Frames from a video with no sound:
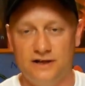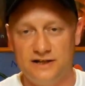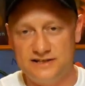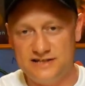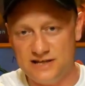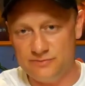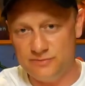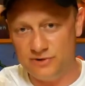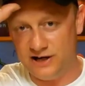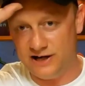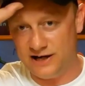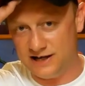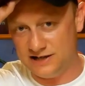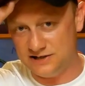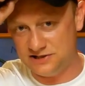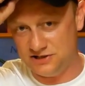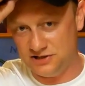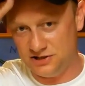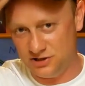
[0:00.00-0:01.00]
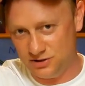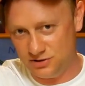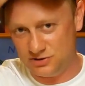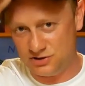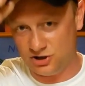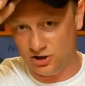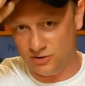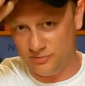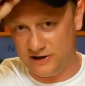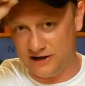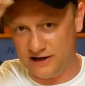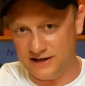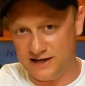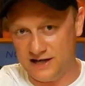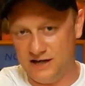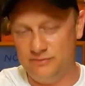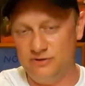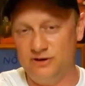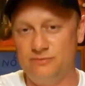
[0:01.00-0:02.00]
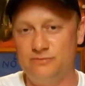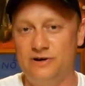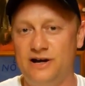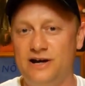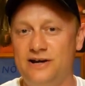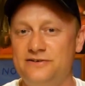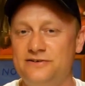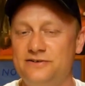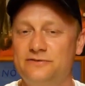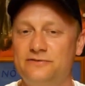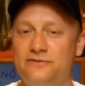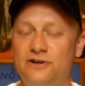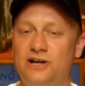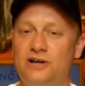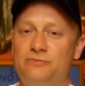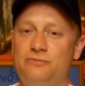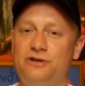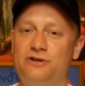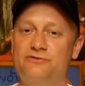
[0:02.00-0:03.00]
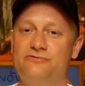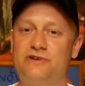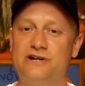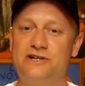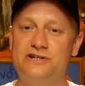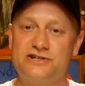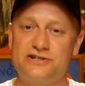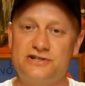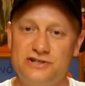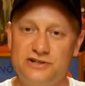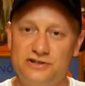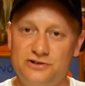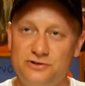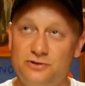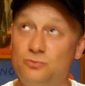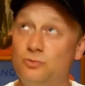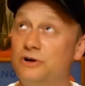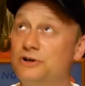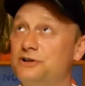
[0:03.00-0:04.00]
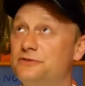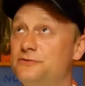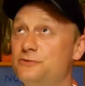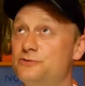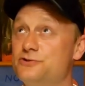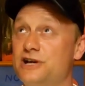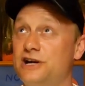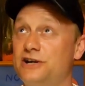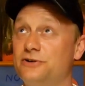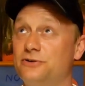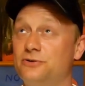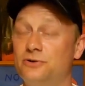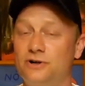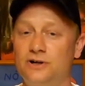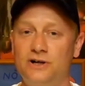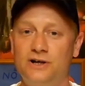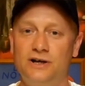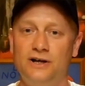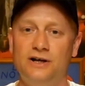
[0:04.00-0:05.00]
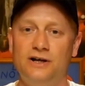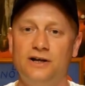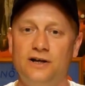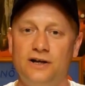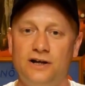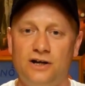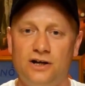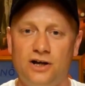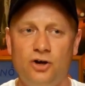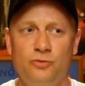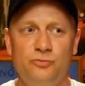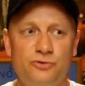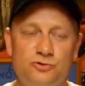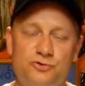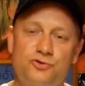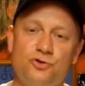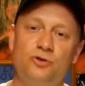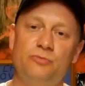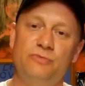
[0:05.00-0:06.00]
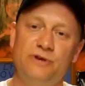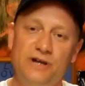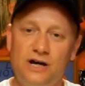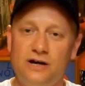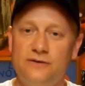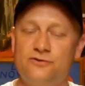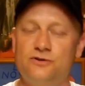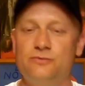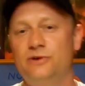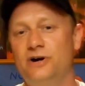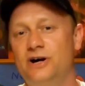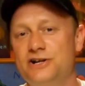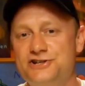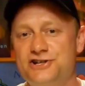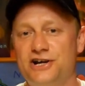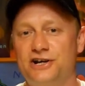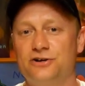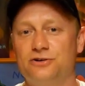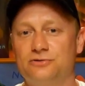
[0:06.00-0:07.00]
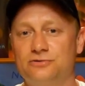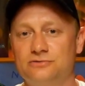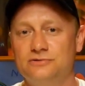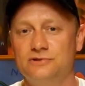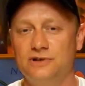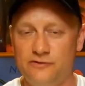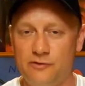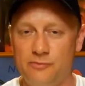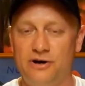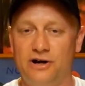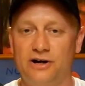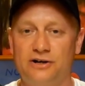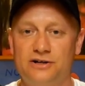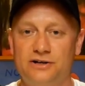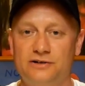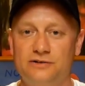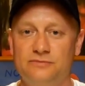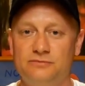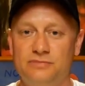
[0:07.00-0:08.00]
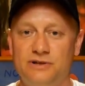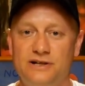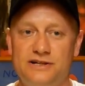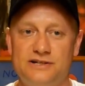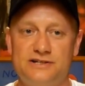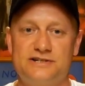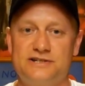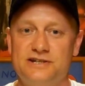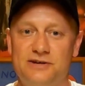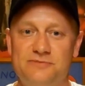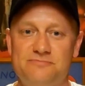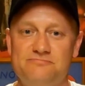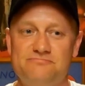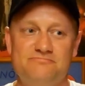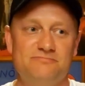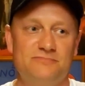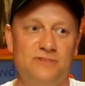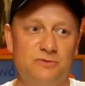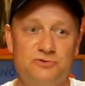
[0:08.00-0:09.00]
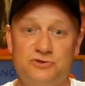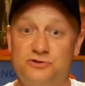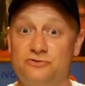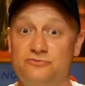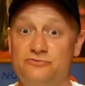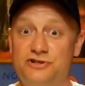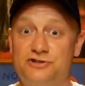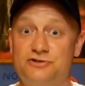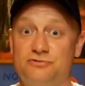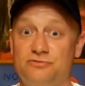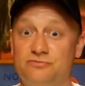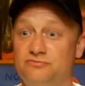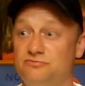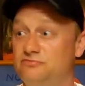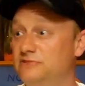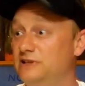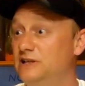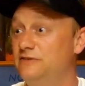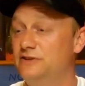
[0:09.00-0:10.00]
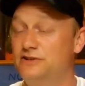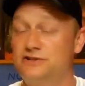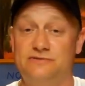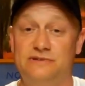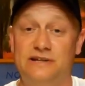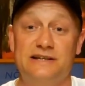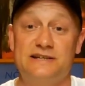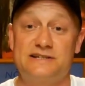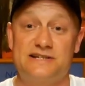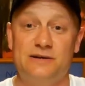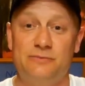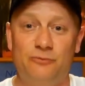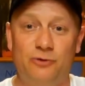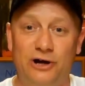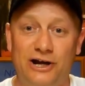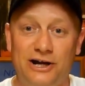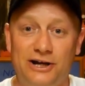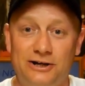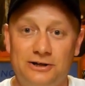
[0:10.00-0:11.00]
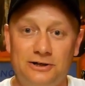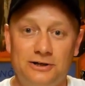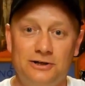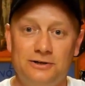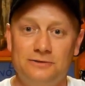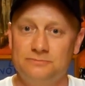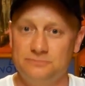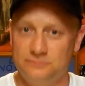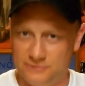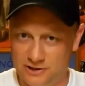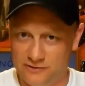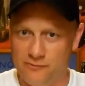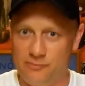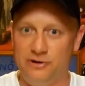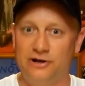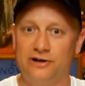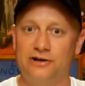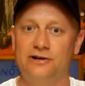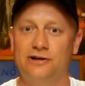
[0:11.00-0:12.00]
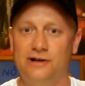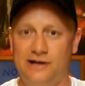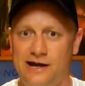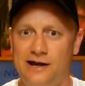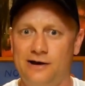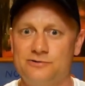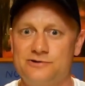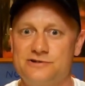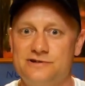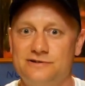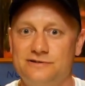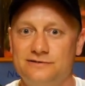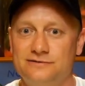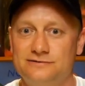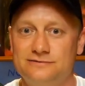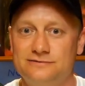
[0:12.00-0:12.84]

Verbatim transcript: I tip my hat to you, Top Hat Gaming Man, for letting me grace your wonderful channel. And I hope you'll join me over at my channel, Nova Bug. Please, um, I'm sure Rich will leave a link somewhere. Nova Bug, out.